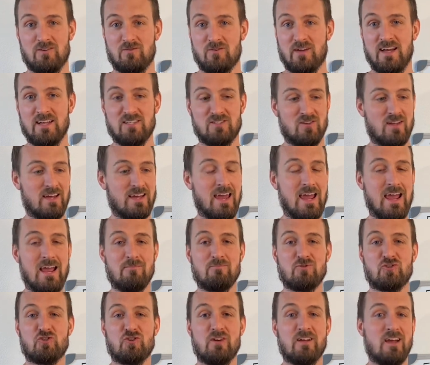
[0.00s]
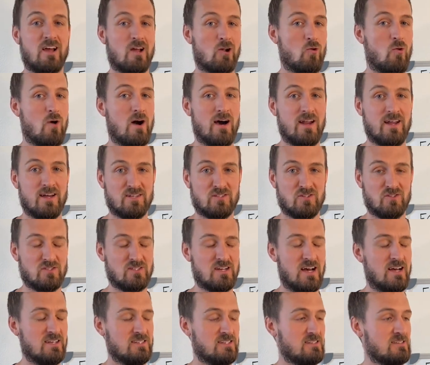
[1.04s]
Okay. So like hamstring and quad
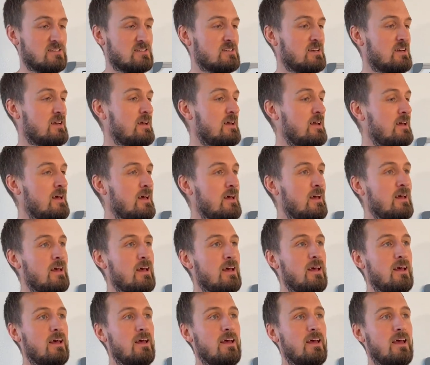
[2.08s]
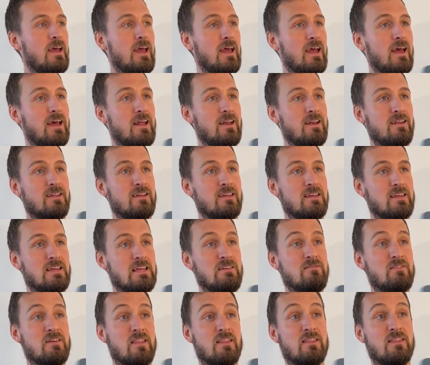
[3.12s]
exercises. And
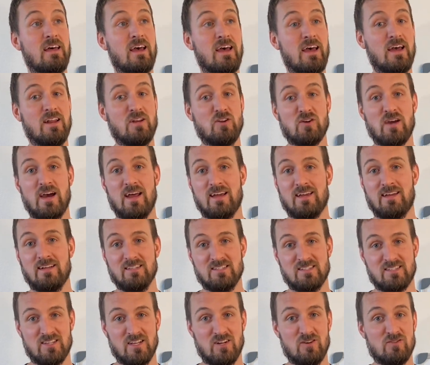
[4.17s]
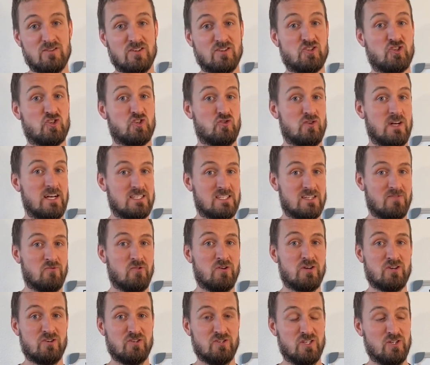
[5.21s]
even then, you got to consider the stress of
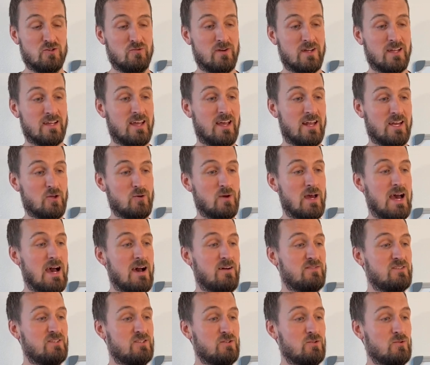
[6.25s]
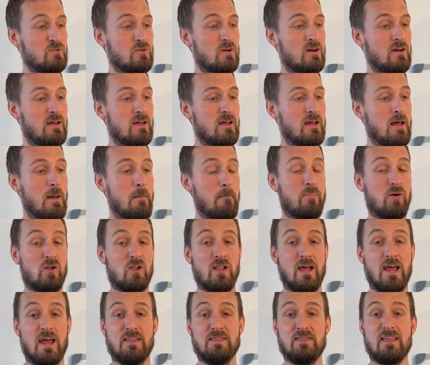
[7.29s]
what you're doing and you have to
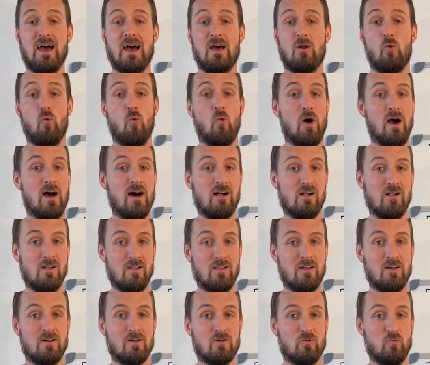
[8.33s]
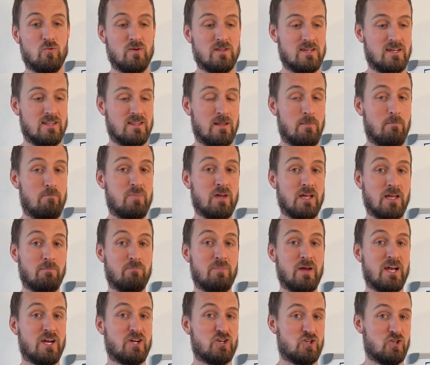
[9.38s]
plan that well within the big
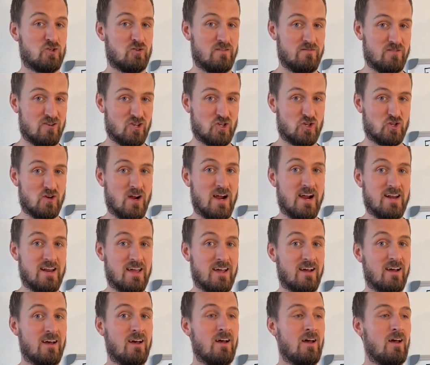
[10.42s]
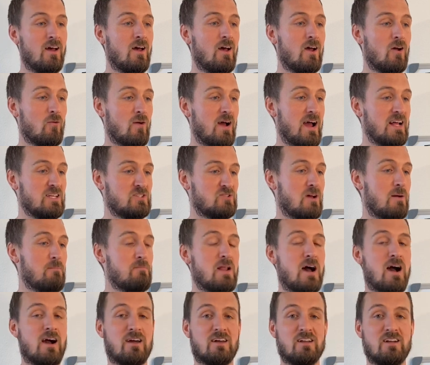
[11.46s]
picture of your training, right? So I'm
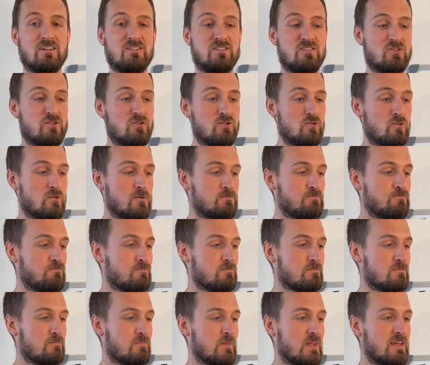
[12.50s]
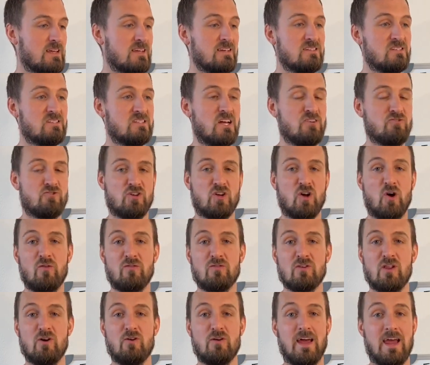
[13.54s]
not going to do eccentric
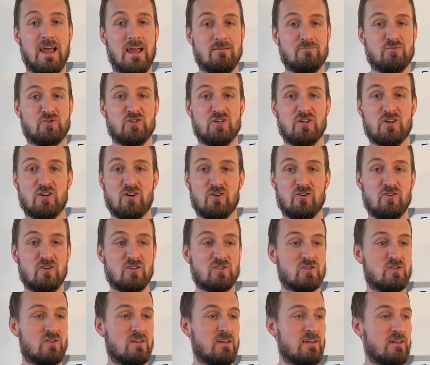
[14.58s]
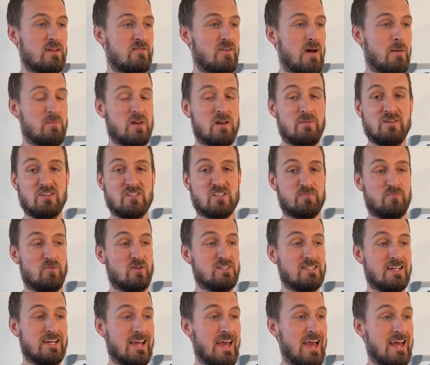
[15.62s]
overload hamstring curls if I'm going to be
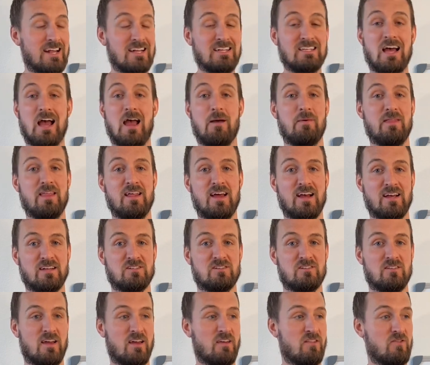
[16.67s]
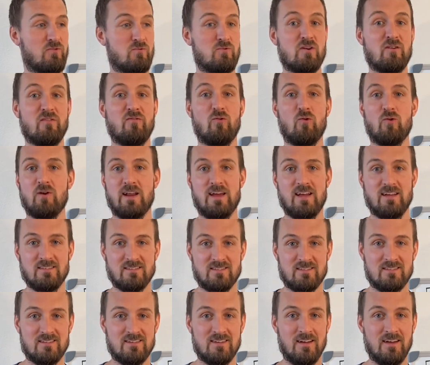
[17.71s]
sprinting anytime in the next like three or four
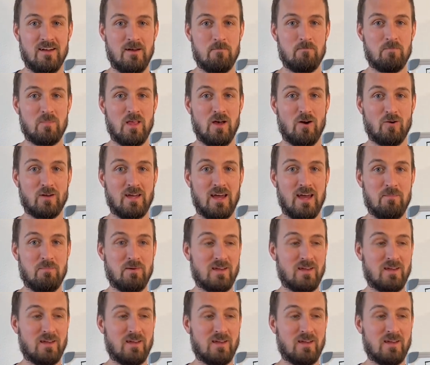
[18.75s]
days, okay?